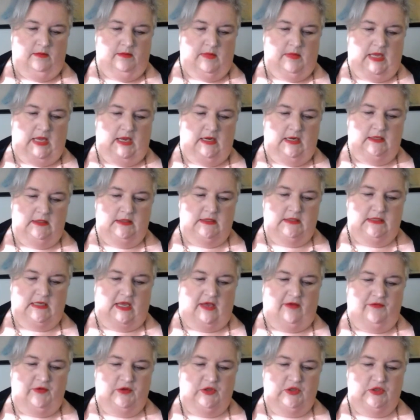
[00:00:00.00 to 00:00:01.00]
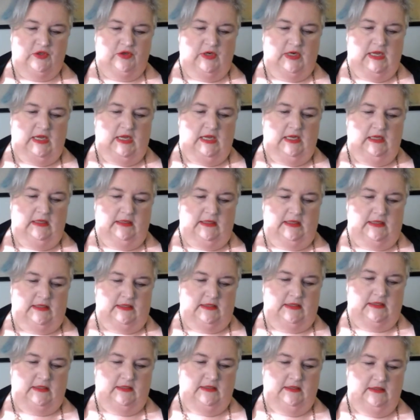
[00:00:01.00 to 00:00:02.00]
made in Staffordshire,
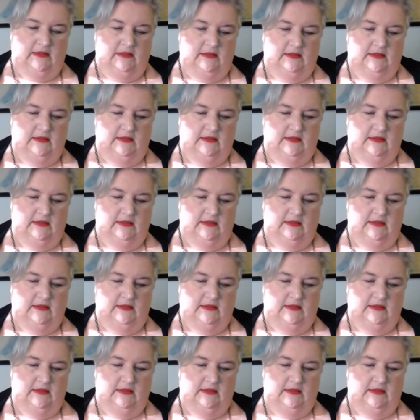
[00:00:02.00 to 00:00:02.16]
England.